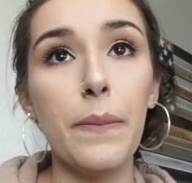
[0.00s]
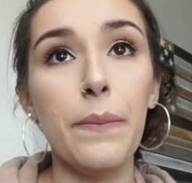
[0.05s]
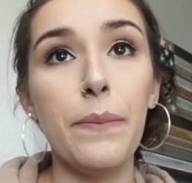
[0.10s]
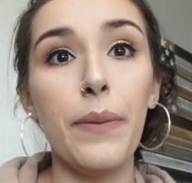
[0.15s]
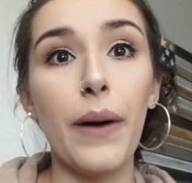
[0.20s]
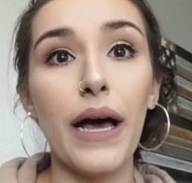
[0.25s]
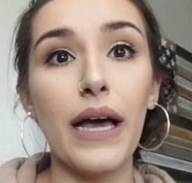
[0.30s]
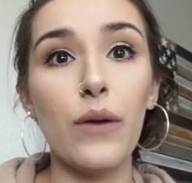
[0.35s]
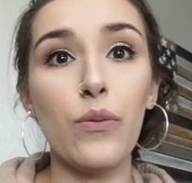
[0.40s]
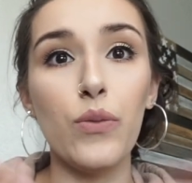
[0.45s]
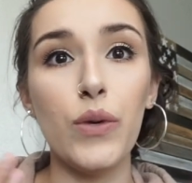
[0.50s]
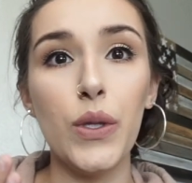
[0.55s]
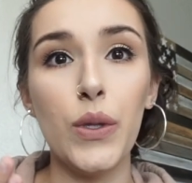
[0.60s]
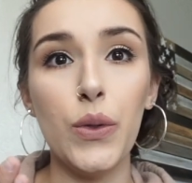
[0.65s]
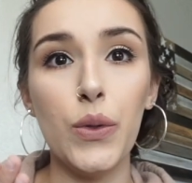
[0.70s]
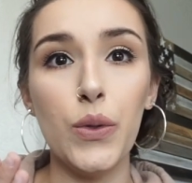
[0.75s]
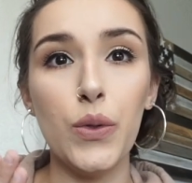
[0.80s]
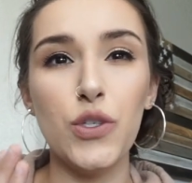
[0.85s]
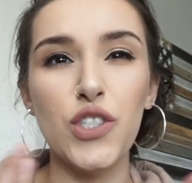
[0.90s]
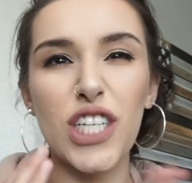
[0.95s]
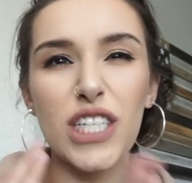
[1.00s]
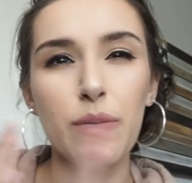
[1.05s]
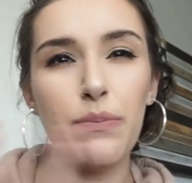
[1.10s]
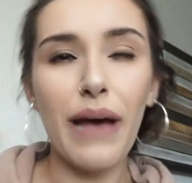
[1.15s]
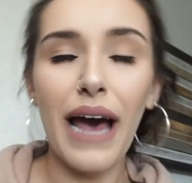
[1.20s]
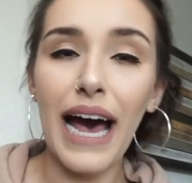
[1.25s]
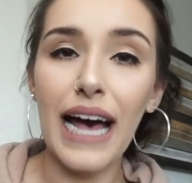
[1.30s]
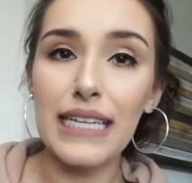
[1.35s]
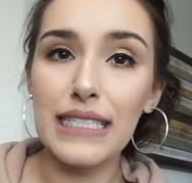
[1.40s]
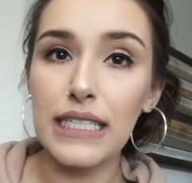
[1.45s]
but we just
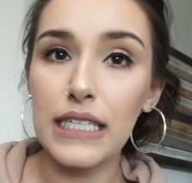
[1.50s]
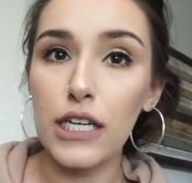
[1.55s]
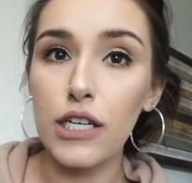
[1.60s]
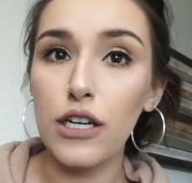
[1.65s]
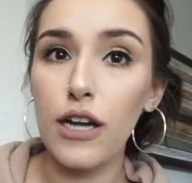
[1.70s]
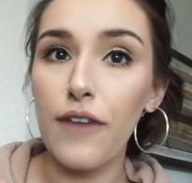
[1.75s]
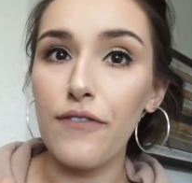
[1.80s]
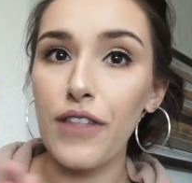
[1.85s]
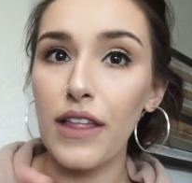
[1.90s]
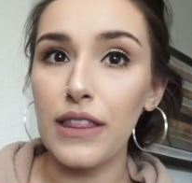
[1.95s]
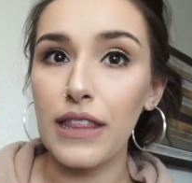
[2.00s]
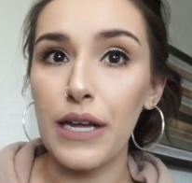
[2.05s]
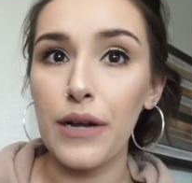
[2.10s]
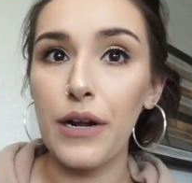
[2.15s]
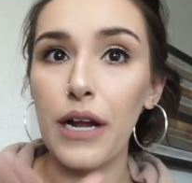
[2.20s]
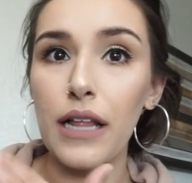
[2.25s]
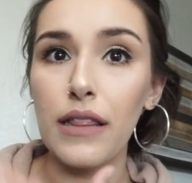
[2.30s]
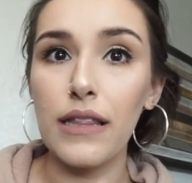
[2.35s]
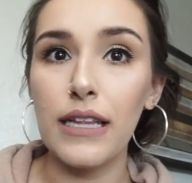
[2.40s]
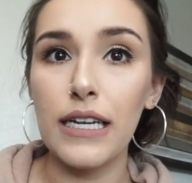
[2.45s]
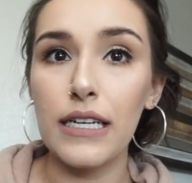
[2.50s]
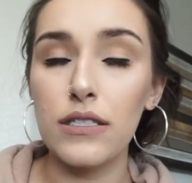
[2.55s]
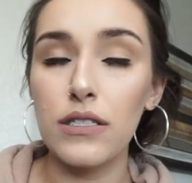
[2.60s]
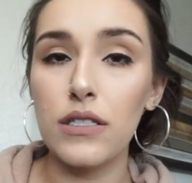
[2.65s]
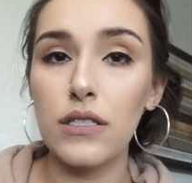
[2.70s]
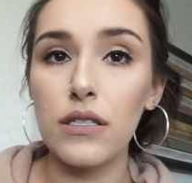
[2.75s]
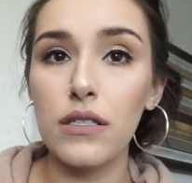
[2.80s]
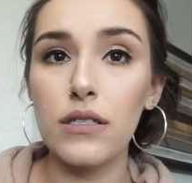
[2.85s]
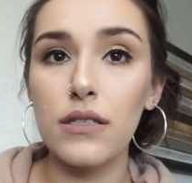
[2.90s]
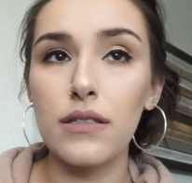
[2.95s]
passed it enough that they let us
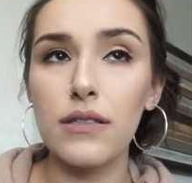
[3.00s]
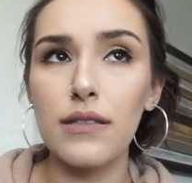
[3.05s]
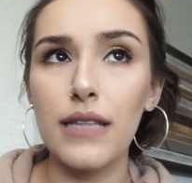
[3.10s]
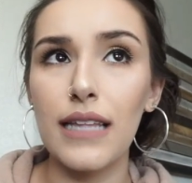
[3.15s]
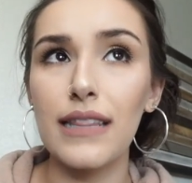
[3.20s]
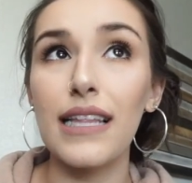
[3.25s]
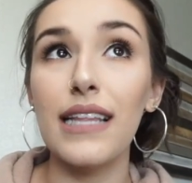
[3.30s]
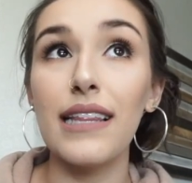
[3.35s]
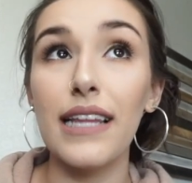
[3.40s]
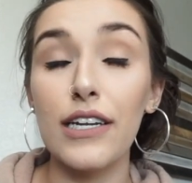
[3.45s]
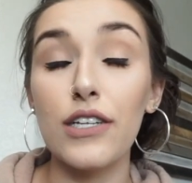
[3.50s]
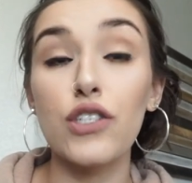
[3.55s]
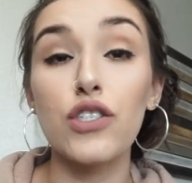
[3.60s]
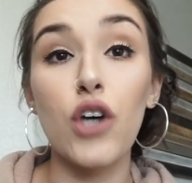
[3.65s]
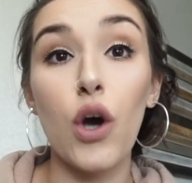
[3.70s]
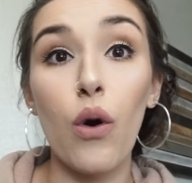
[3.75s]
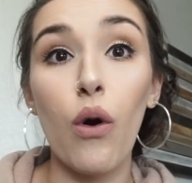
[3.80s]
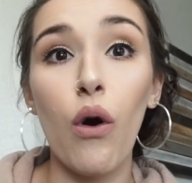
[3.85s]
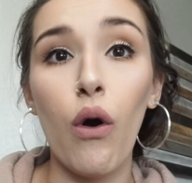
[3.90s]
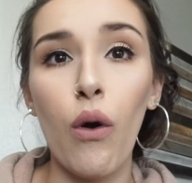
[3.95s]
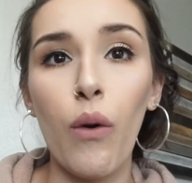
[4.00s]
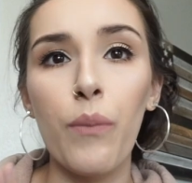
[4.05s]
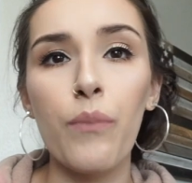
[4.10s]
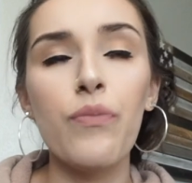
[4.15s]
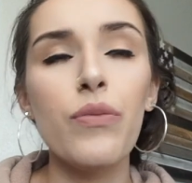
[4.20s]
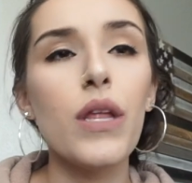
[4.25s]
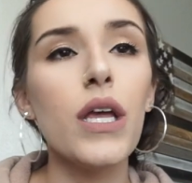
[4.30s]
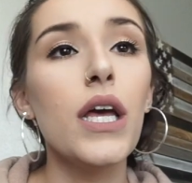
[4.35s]
that they let us go home.